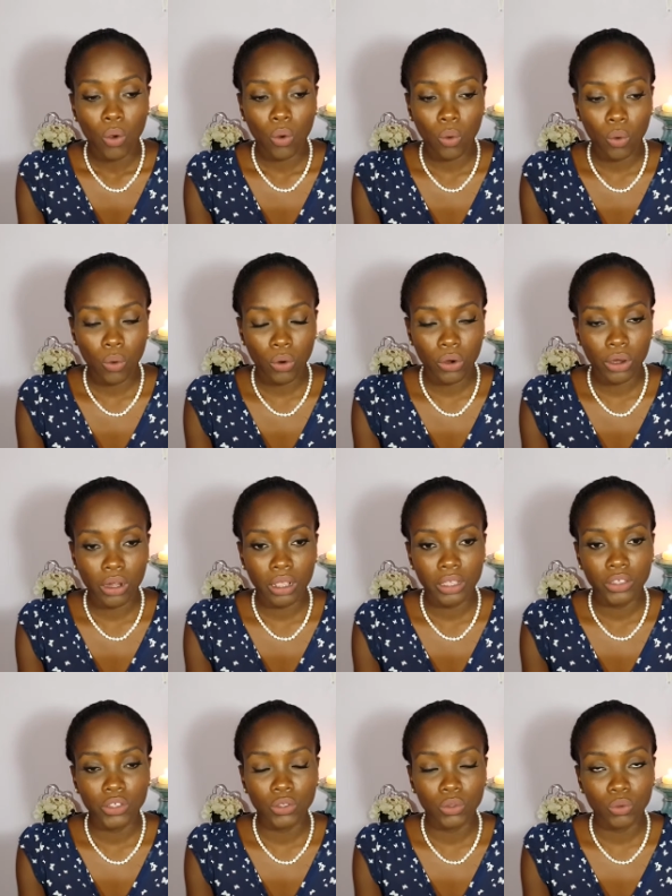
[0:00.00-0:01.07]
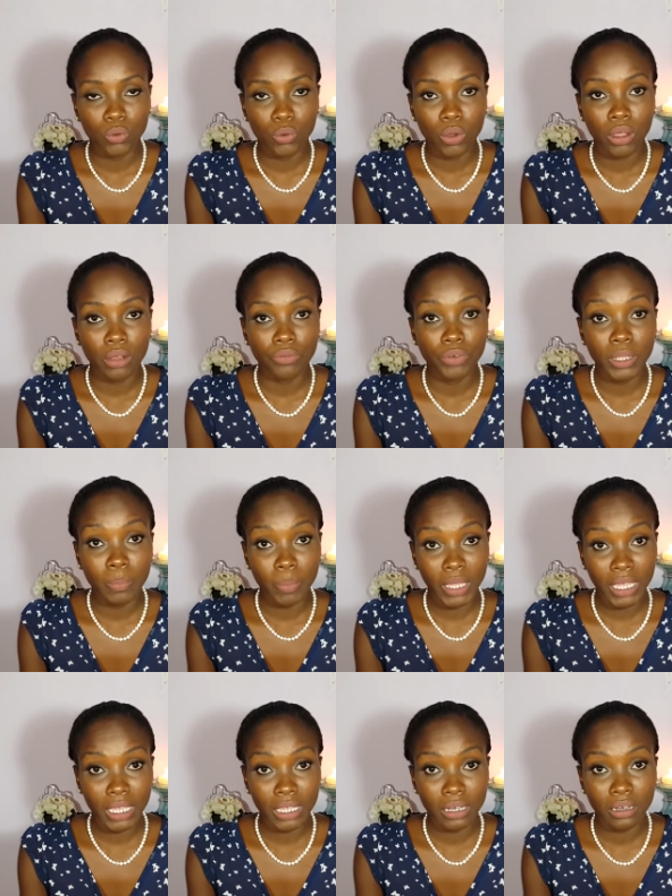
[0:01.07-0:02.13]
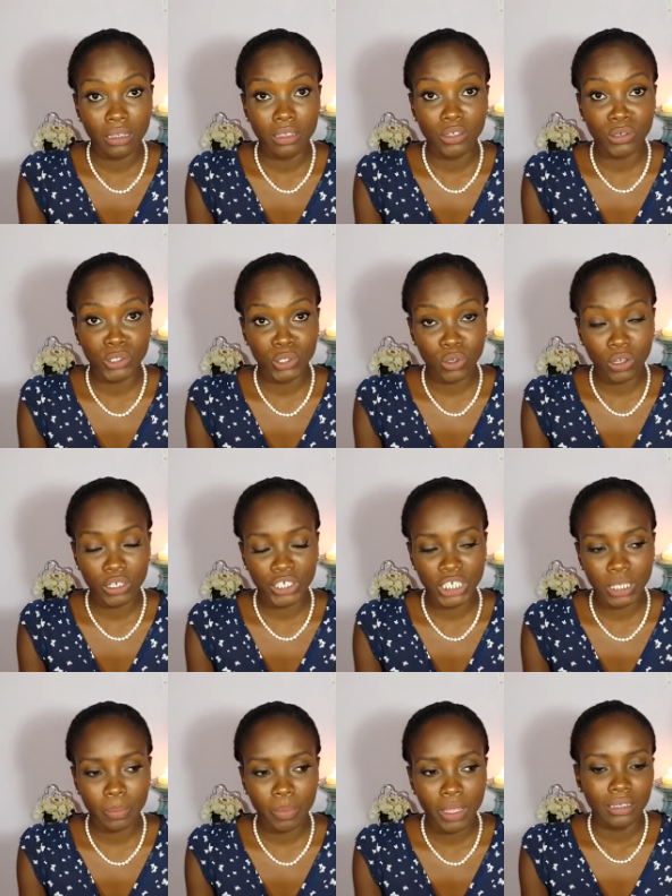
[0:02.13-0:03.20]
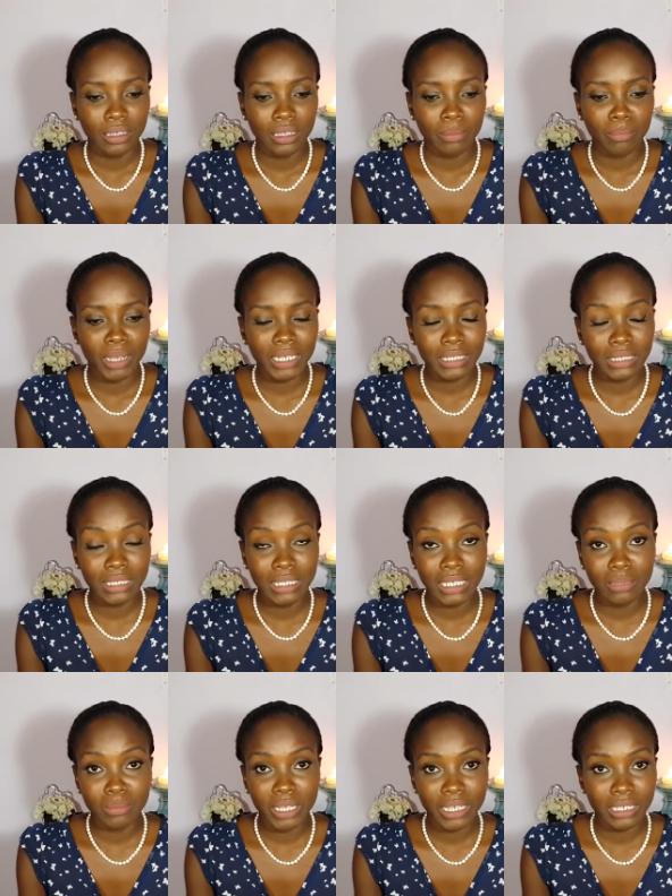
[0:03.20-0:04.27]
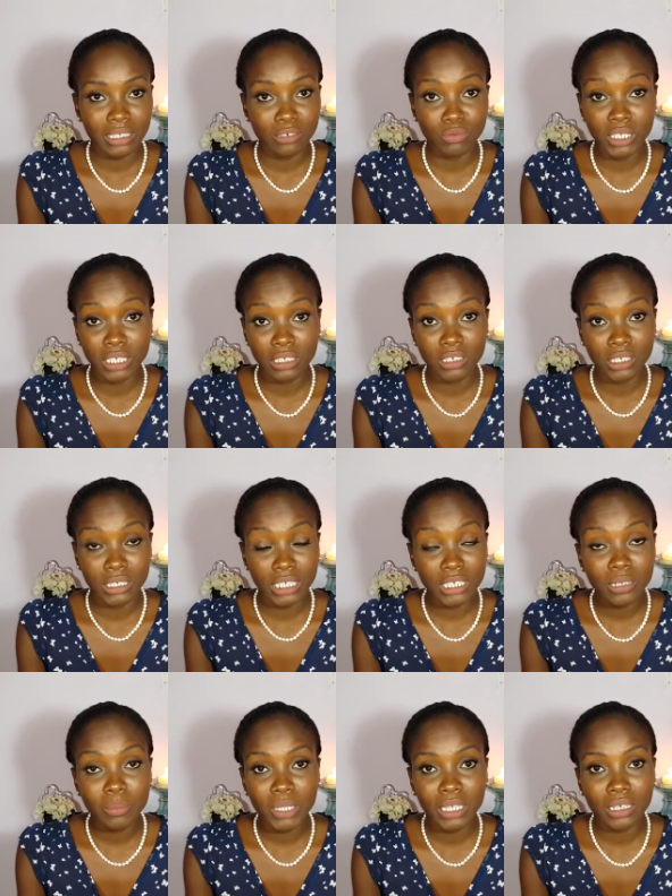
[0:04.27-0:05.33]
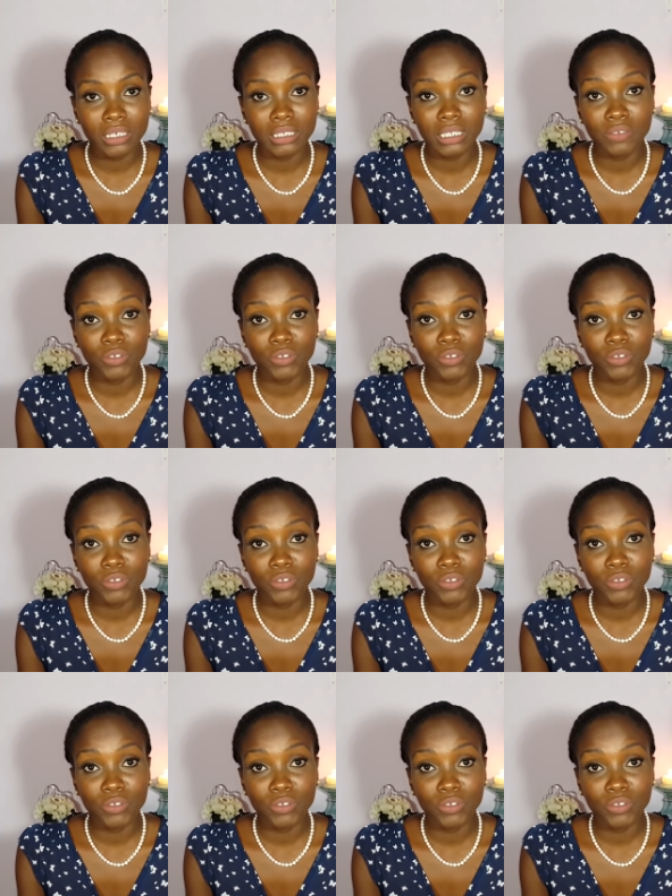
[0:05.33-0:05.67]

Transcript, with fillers: or you repaid your scholarship. It might seem like it's a really good deal because